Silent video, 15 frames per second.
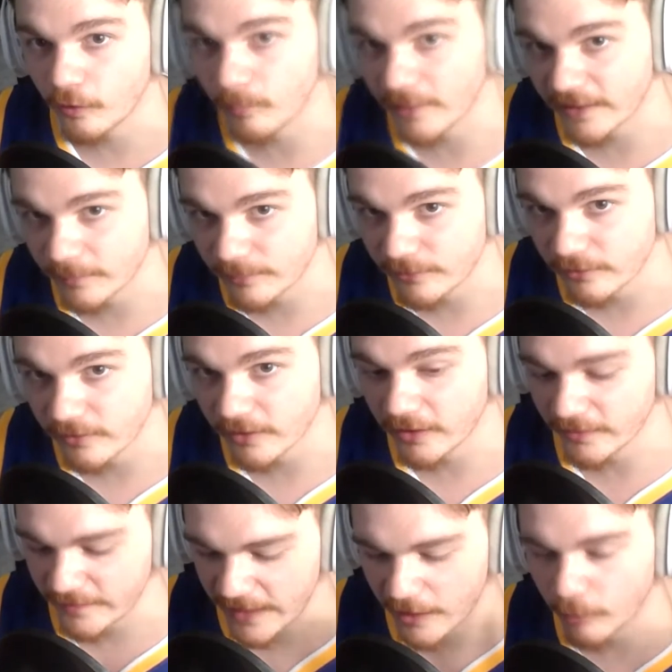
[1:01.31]
on my
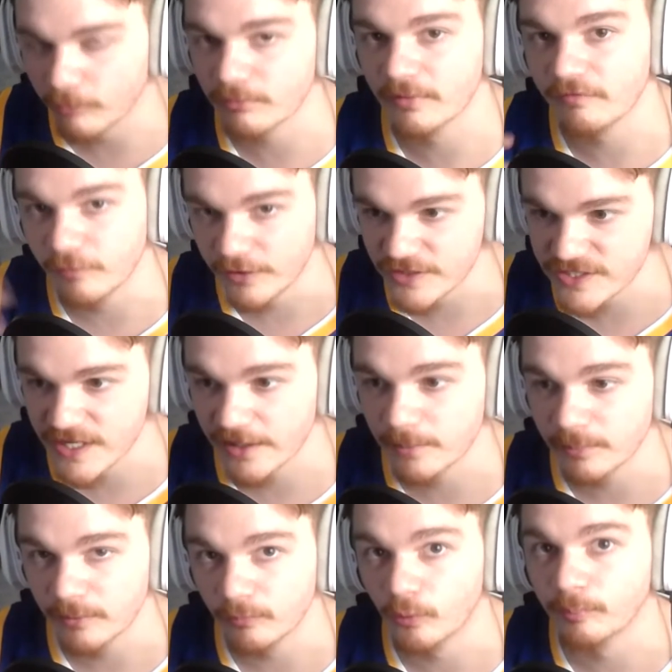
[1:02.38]
computer that helps my voice sound a bit more